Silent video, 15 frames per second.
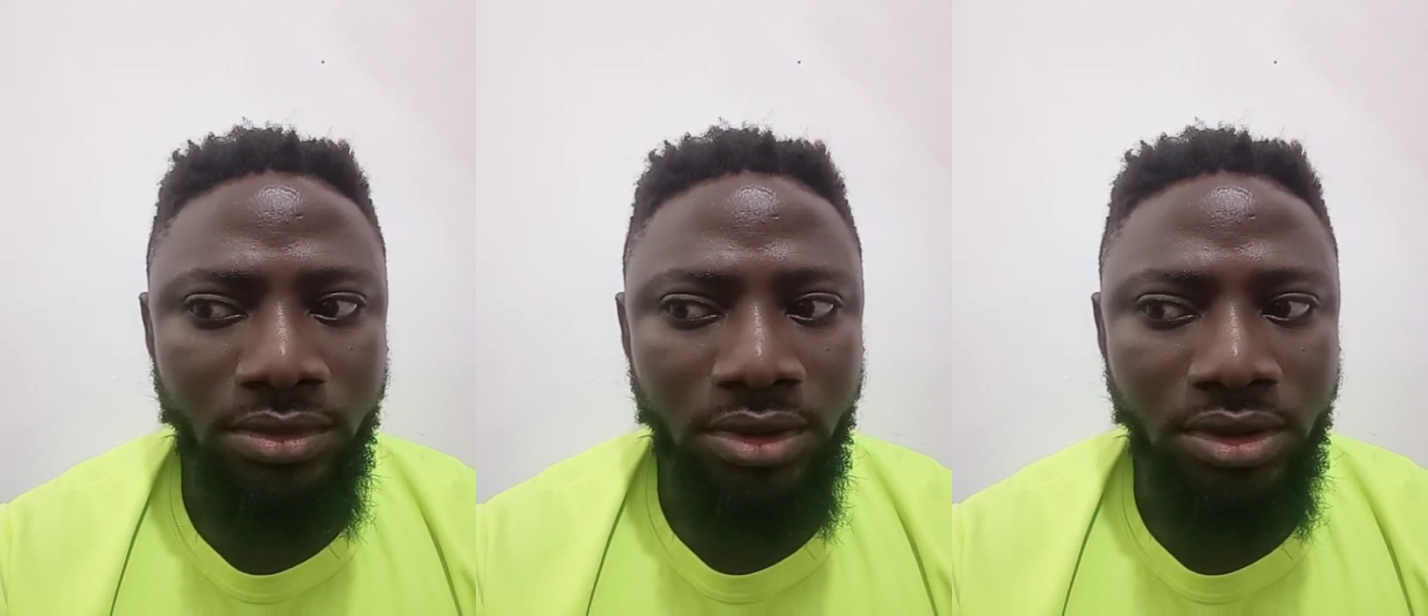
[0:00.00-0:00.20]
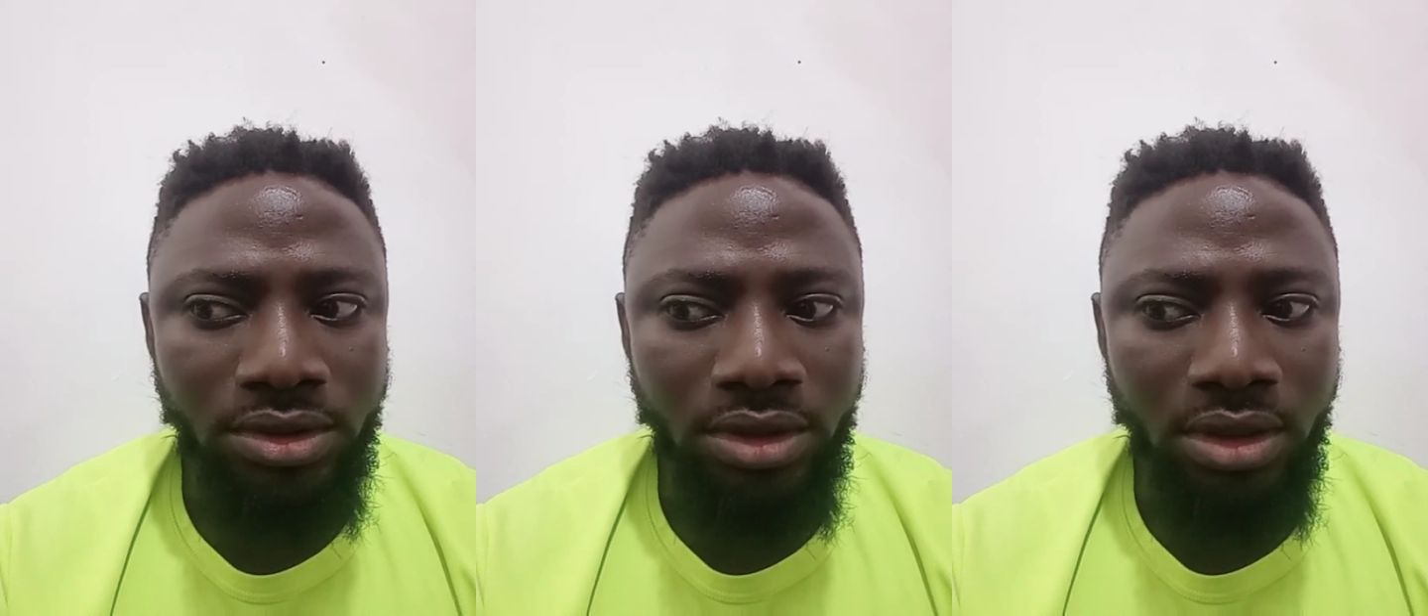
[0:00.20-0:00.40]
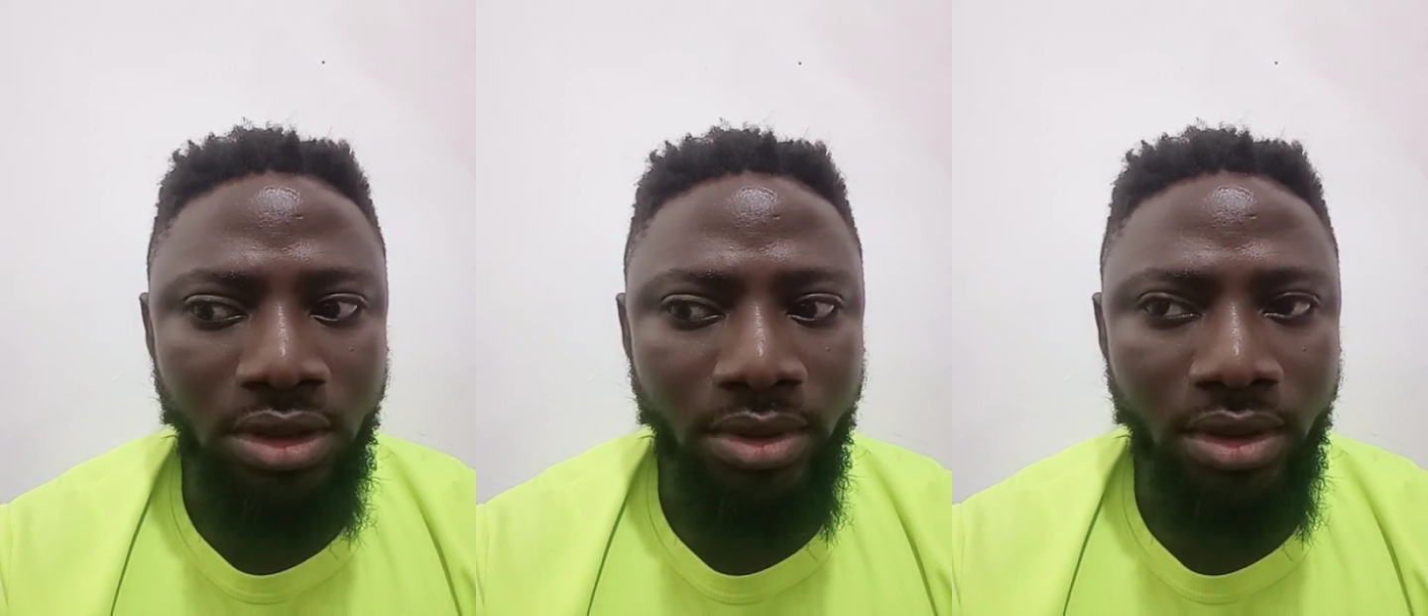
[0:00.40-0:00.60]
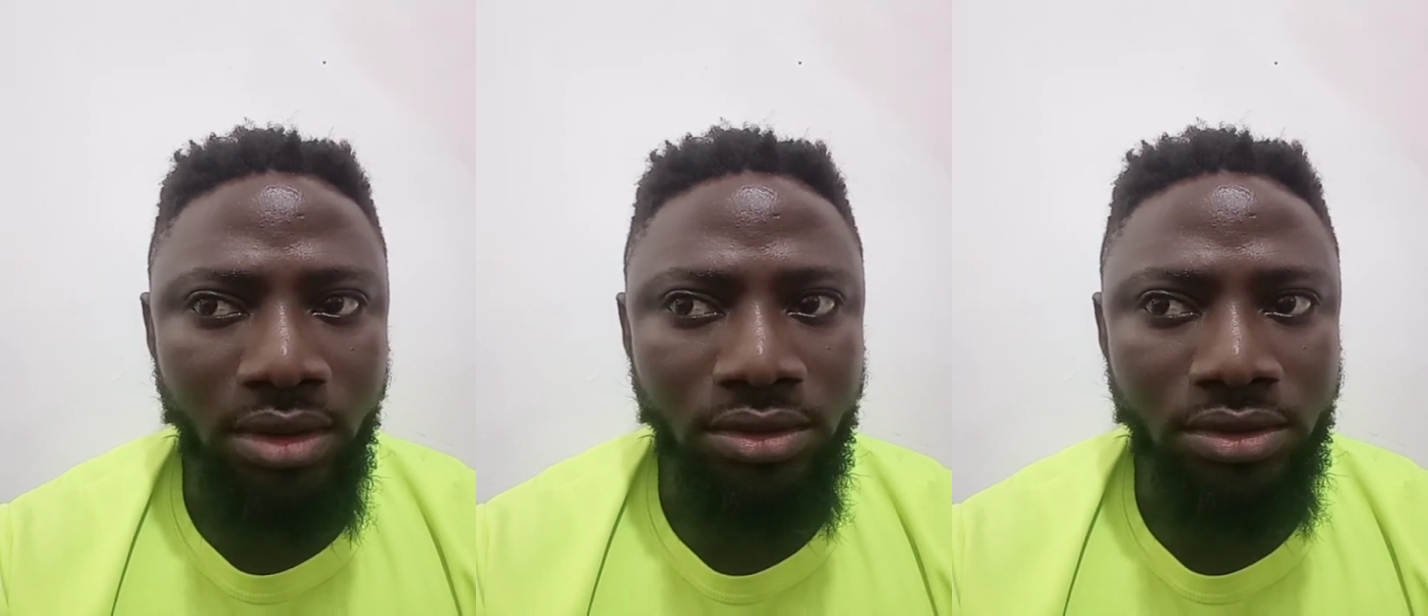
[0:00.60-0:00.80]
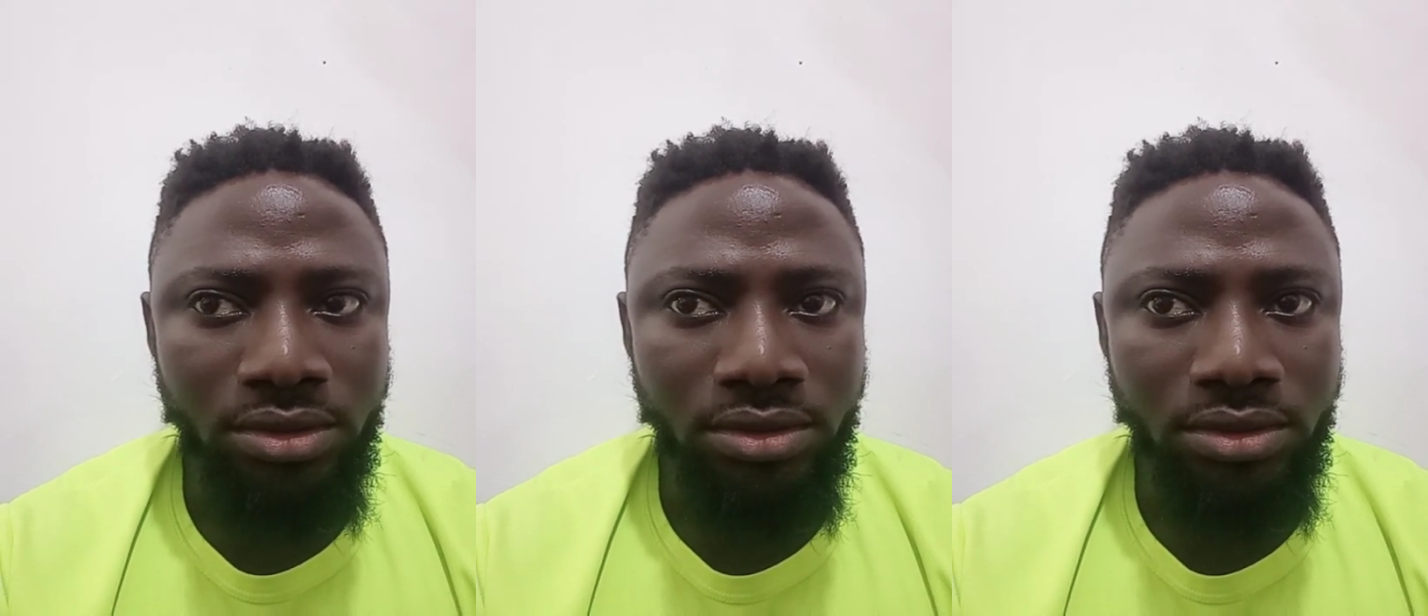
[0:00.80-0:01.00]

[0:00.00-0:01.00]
is all about